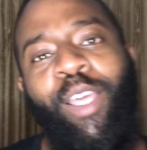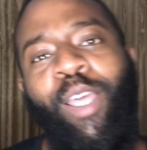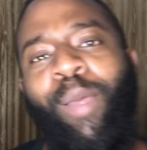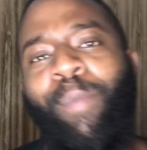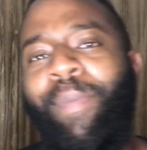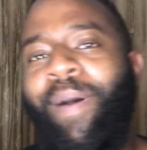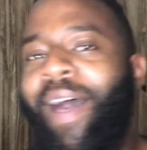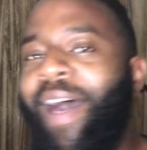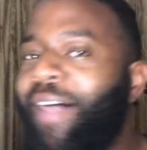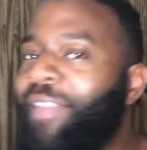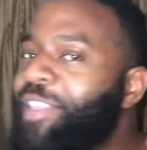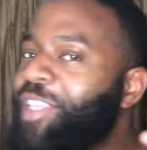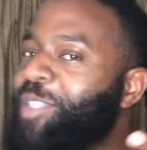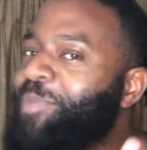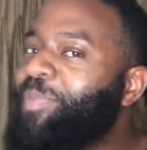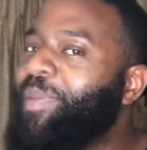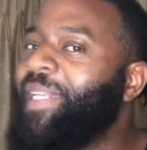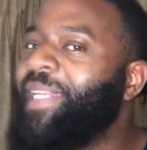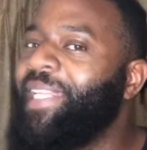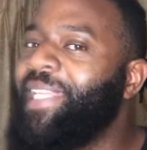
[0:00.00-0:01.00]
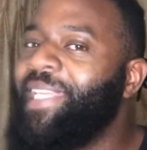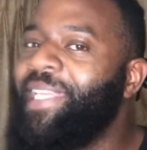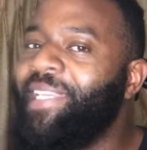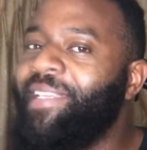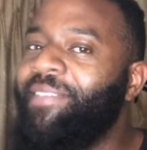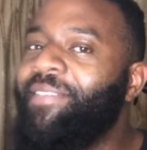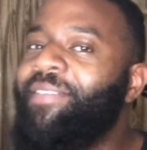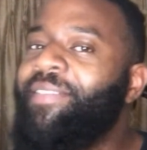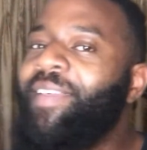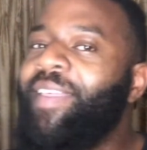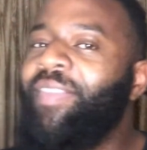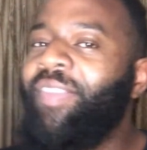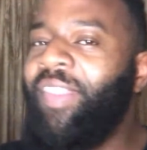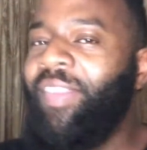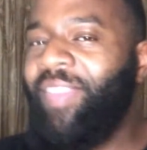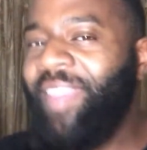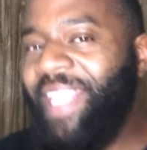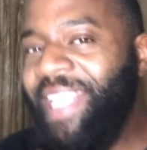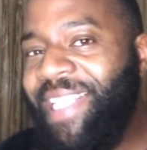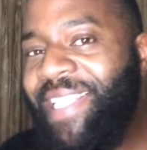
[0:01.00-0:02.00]
but others believe that
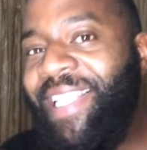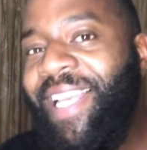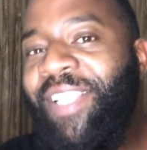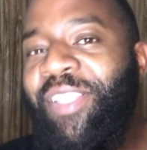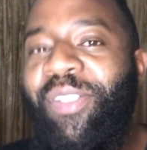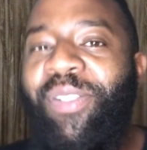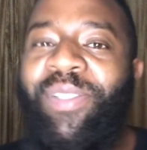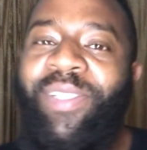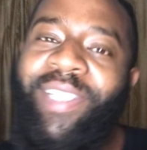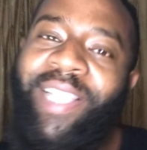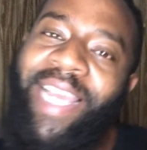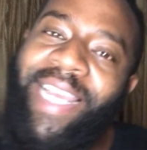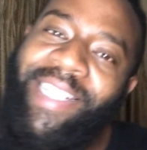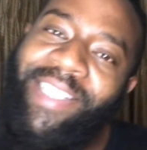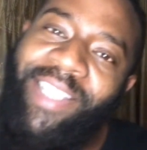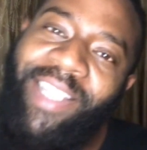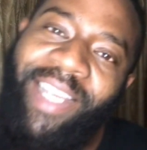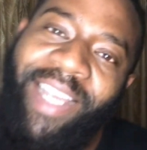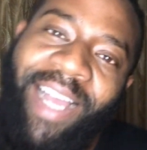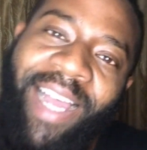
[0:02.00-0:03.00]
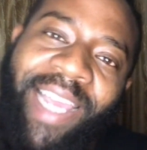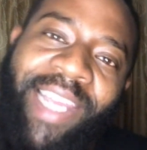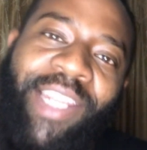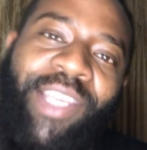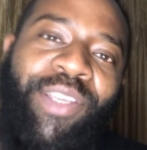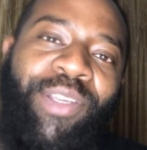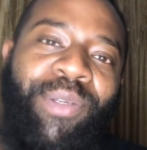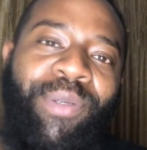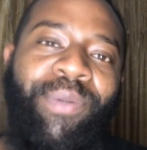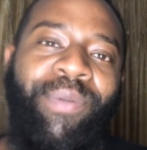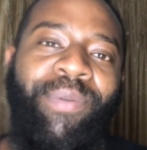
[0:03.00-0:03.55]
these subtle signs are guiding you.